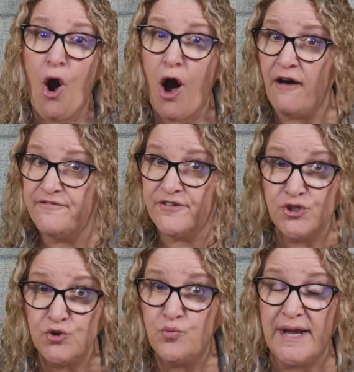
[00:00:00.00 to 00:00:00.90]
off
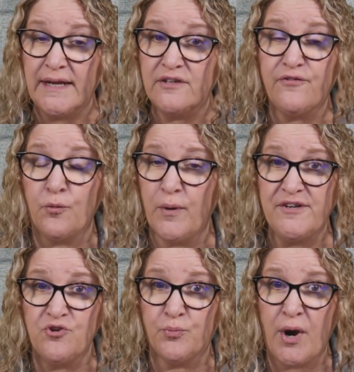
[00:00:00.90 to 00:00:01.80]
2 weeks for
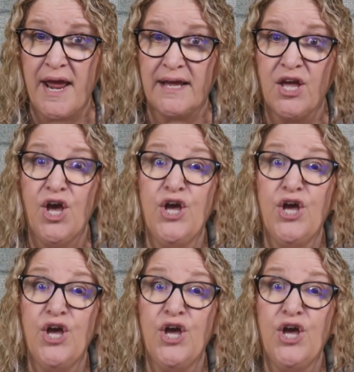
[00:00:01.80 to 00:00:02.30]
winter break,